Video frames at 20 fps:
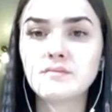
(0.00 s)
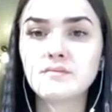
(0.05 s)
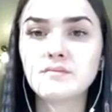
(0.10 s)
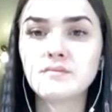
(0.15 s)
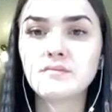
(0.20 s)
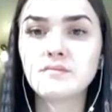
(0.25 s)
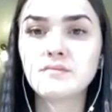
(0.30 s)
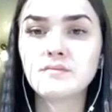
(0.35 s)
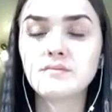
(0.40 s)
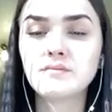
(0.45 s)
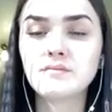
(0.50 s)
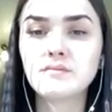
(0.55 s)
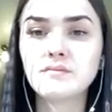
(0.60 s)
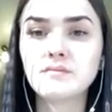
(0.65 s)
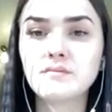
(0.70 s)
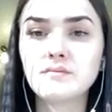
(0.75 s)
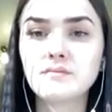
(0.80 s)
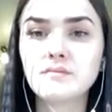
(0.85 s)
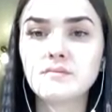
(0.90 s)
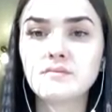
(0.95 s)

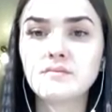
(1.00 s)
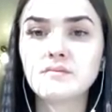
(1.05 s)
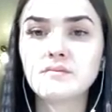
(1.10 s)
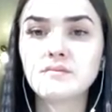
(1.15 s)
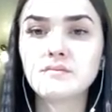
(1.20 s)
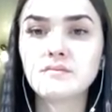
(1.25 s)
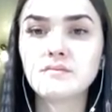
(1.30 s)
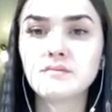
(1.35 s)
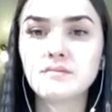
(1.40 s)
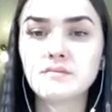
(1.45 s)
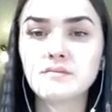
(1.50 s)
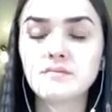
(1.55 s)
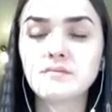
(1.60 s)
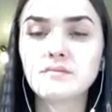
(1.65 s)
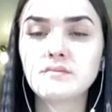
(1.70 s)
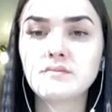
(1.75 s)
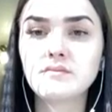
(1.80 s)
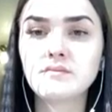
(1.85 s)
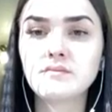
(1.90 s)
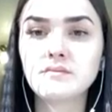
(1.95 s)

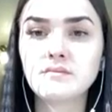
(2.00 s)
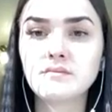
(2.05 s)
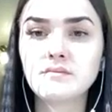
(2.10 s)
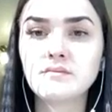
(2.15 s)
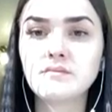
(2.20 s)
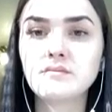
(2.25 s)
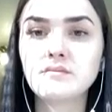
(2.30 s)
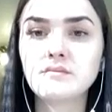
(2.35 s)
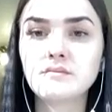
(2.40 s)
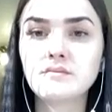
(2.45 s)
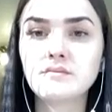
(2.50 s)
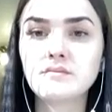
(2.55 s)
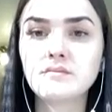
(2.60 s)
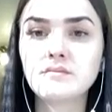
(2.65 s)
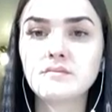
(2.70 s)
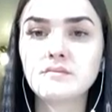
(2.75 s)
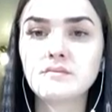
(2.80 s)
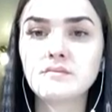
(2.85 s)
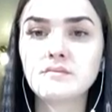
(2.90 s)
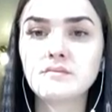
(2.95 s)

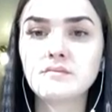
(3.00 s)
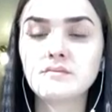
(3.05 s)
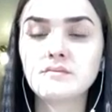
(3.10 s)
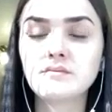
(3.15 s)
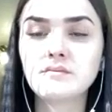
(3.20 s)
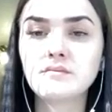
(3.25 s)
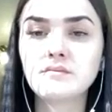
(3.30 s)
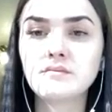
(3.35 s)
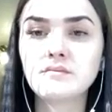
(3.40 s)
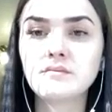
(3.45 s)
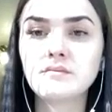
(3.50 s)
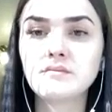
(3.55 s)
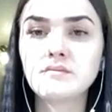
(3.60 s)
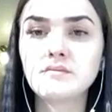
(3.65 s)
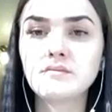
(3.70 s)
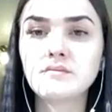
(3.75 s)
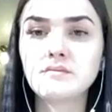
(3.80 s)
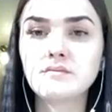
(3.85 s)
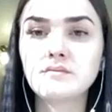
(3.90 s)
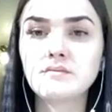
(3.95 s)

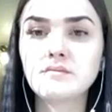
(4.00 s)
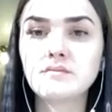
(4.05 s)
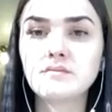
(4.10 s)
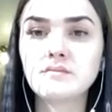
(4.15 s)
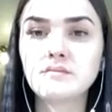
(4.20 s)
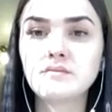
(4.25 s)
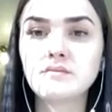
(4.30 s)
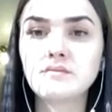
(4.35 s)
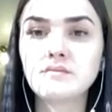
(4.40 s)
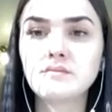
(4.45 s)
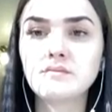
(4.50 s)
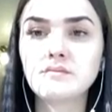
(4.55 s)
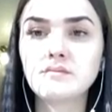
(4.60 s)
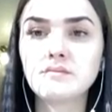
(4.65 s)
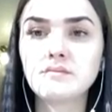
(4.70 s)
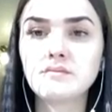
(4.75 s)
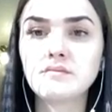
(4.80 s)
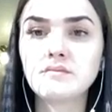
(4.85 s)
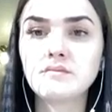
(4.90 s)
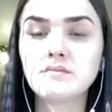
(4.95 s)

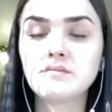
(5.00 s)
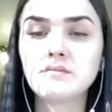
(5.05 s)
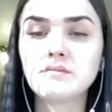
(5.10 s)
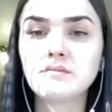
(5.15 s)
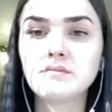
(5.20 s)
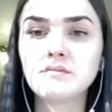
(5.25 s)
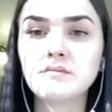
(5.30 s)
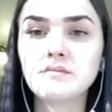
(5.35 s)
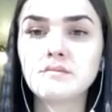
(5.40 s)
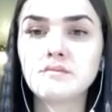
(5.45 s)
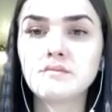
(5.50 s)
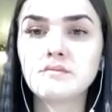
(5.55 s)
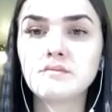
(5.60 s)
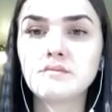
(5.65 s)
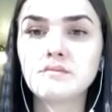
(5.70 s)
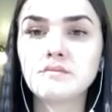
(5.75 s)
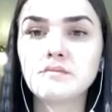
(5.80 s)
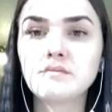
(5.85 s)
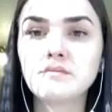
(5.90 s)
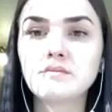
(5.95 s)

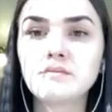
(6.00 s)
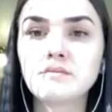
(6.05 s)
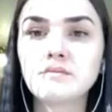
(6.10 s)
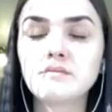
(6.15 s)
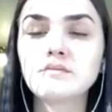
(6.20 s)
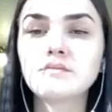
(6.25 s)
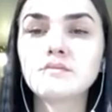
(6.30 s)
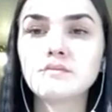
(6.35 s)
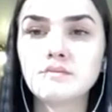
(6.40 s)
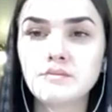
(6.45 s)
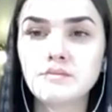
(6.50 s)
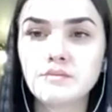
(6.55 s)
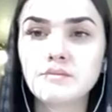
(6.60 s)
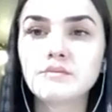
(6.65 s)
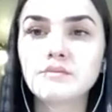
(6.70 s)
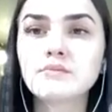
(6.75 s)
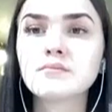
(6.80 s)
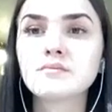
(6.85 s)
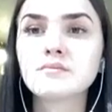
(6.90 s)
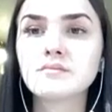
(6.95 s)

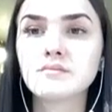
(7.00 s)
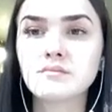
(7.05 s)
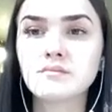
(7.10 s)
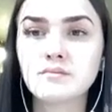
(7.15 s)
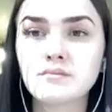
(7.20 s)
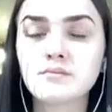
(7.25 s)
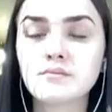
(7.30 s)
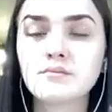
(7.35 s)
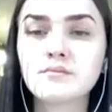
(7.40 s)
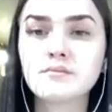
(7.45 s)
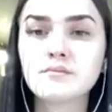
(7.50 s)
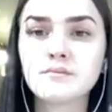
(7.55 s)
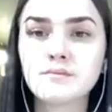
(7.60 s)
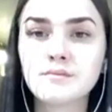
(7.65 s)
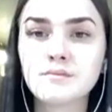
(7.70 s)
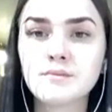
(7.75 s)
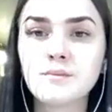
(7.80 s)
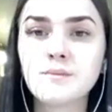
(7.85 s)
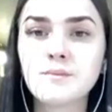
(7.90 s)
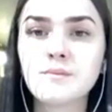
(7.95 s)
The person shown says nothing.